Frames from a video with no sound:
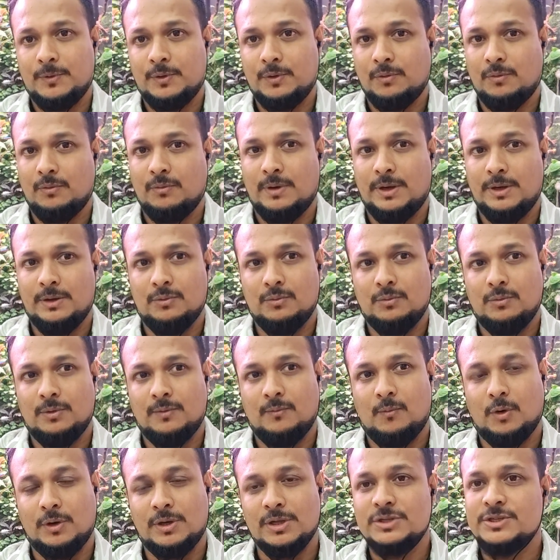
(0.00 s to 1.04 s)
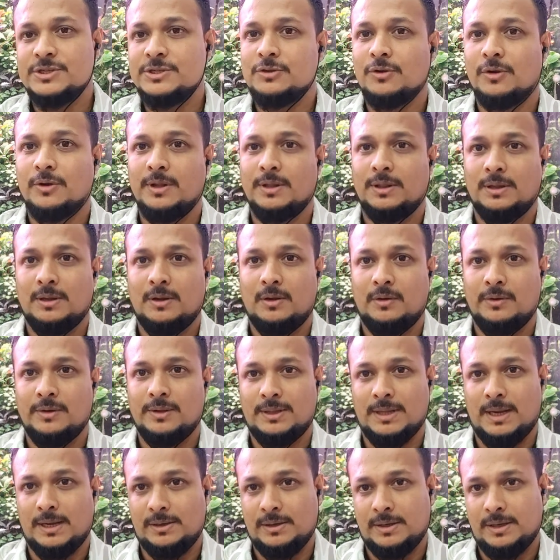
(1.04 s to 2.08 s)
So I do a water change on
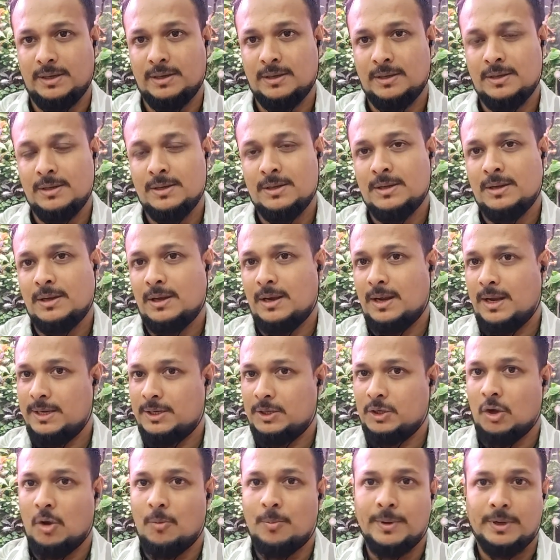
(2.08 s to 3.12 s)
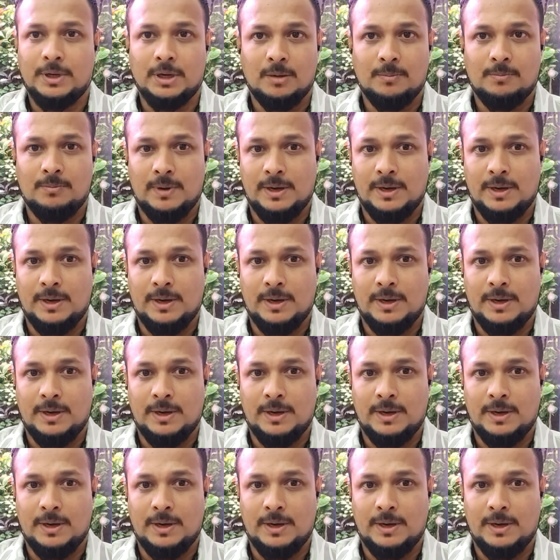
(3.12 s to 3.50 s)
a Saturday. I top it